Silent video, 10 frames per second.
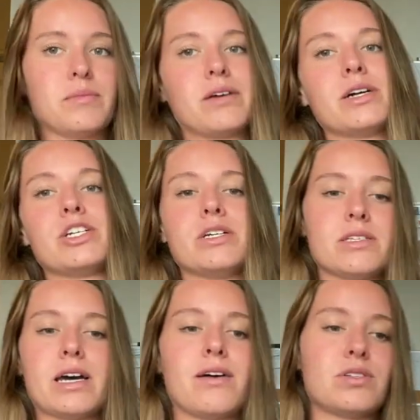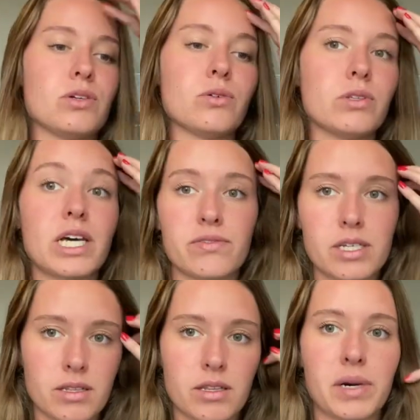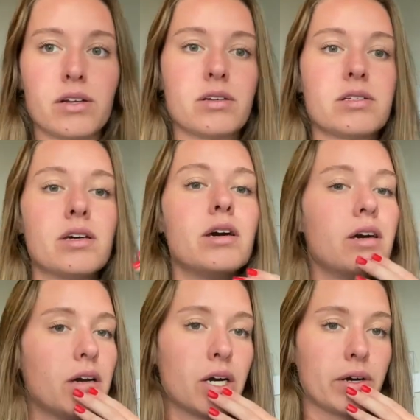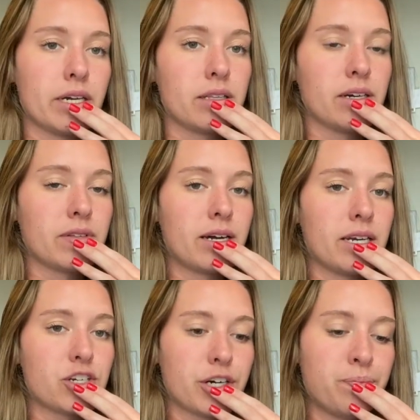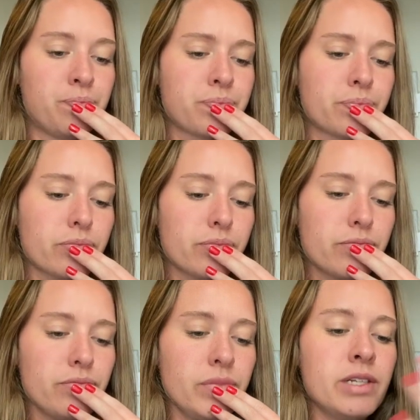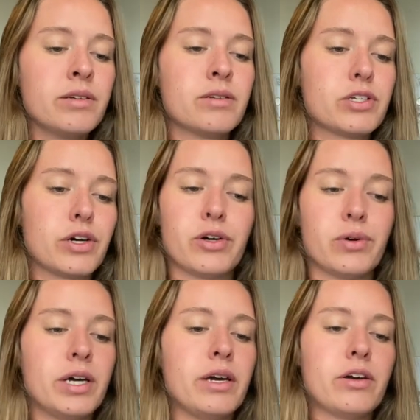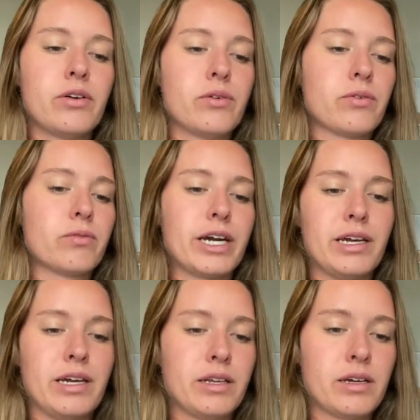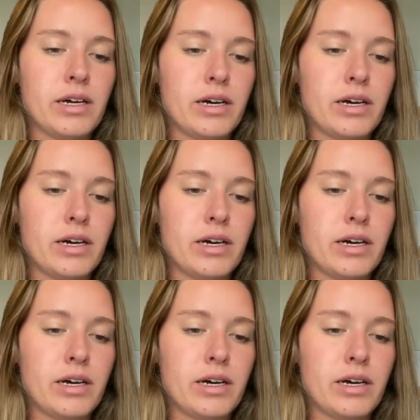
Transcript: That way she doesn't have to lift the bottles or anything of that nature. So writing,